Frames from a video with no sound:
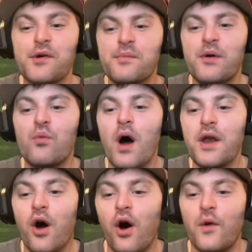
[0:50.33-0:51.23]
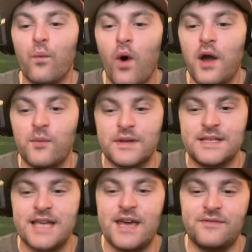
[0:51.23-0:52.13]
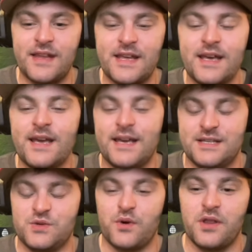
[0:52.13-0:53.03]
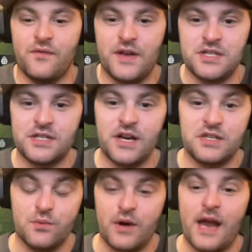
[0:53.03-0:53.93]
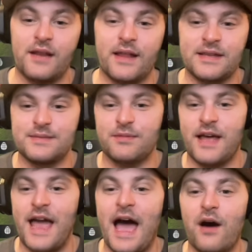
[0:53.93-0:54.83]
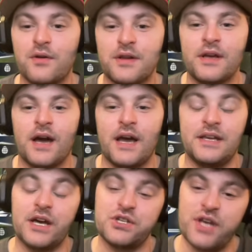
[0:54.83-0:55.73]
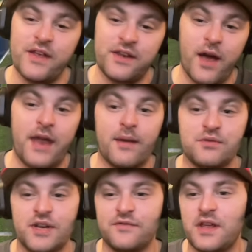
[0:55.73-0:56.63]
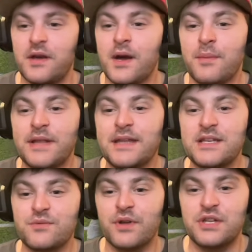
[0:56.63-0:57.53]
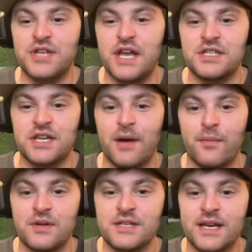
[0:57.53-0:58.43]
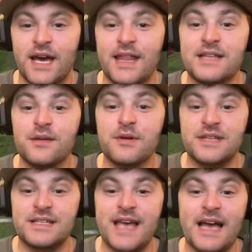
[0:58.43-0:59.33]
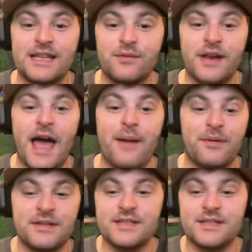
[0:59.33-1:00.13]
We're going to be one-on-one with the safety is sort of the vision there, so we'll kind of let this play out. He does end up shifting, but that doesn't really change the numbers, and that's almost exactly what happens.